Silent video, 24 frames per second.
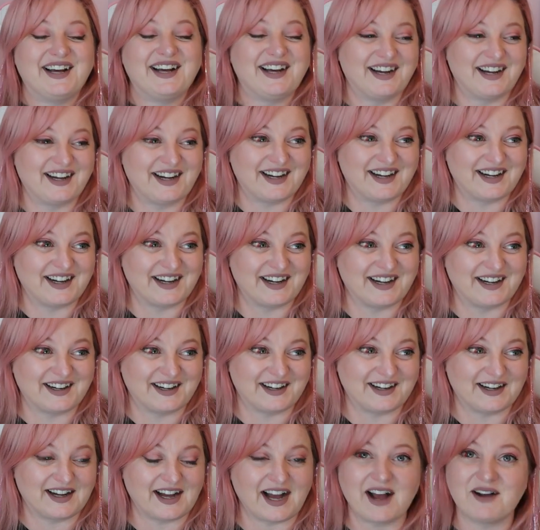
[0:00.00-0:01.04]

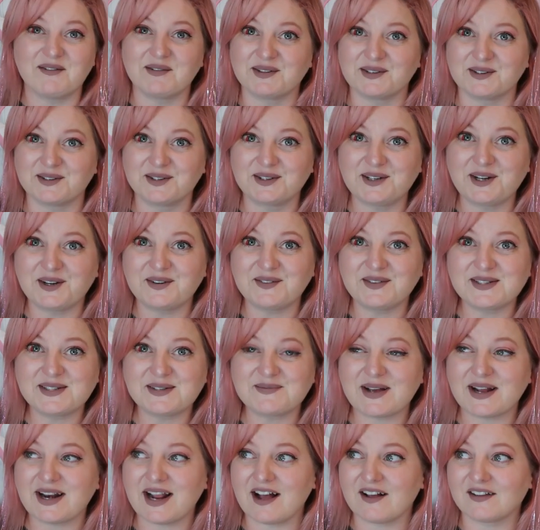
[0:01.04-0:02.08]
I'm a little nervous
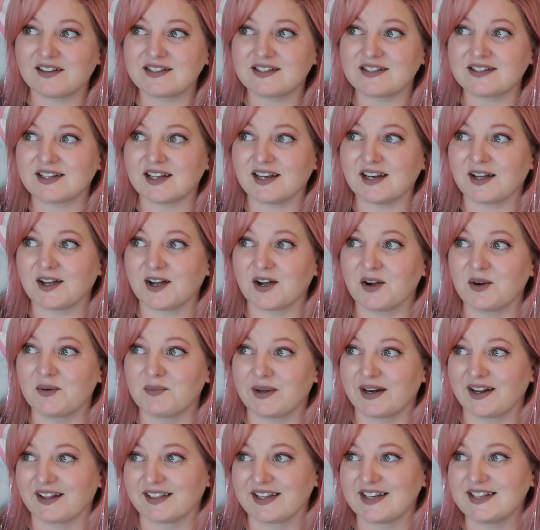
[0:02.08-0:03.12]
about how this is gonna go,
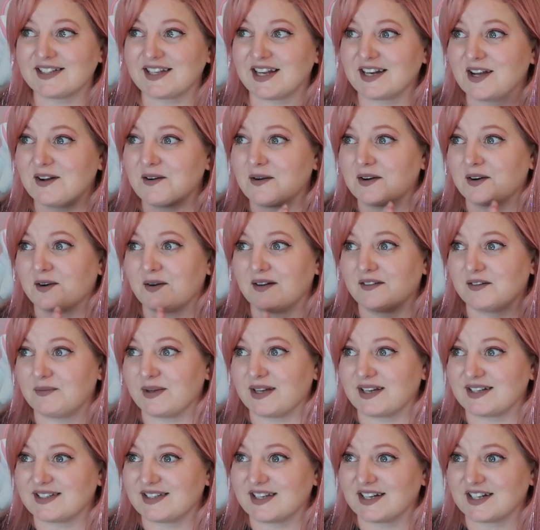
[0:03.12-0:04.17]
but at least I know I don't have to
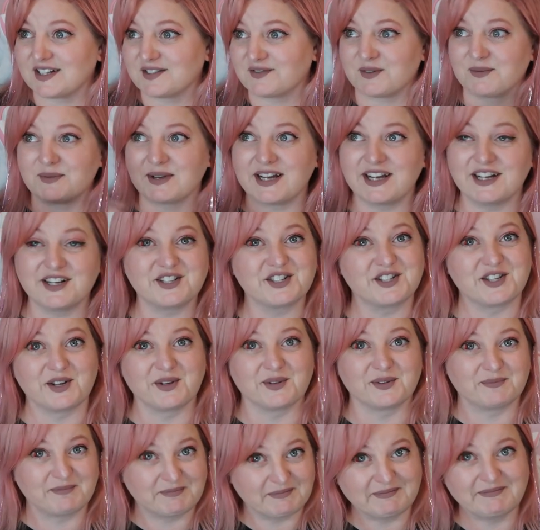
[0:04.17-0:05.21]
pick 6 from each,
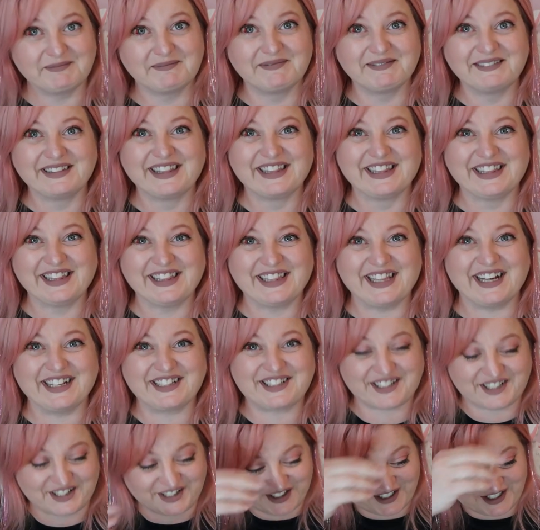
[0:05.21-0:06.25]
so
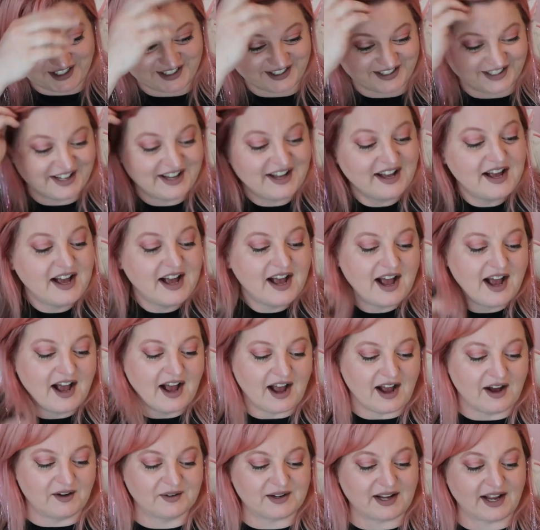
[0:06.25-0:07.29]
that's good.
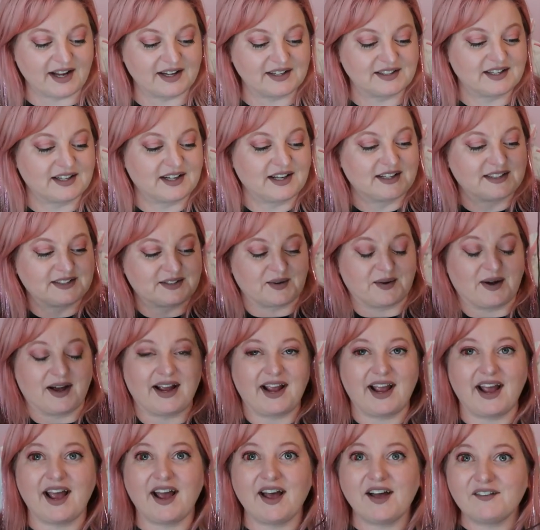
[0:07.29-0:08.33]
Okay, so I
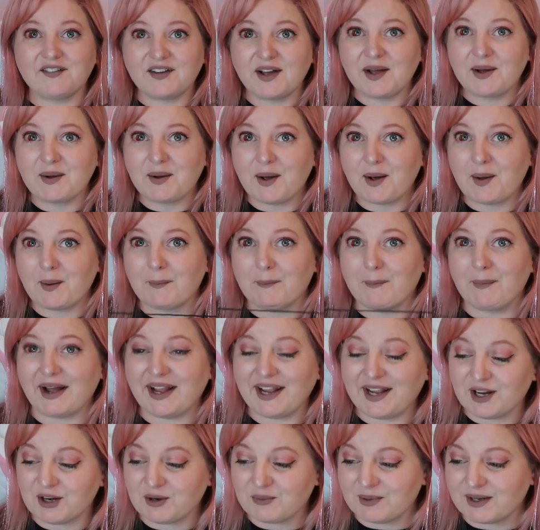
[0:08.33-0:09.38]
have my
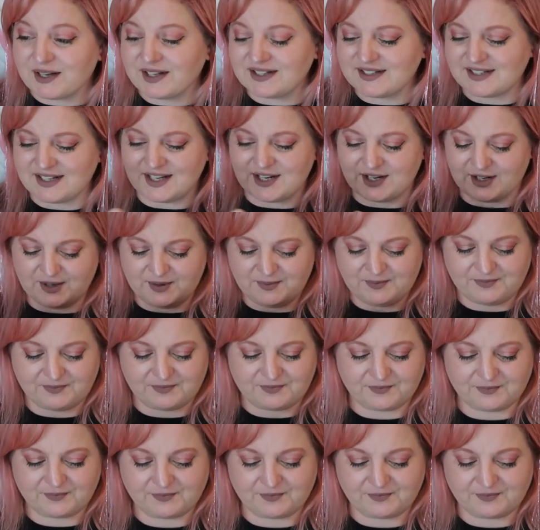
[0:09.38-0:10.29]
earbuds here.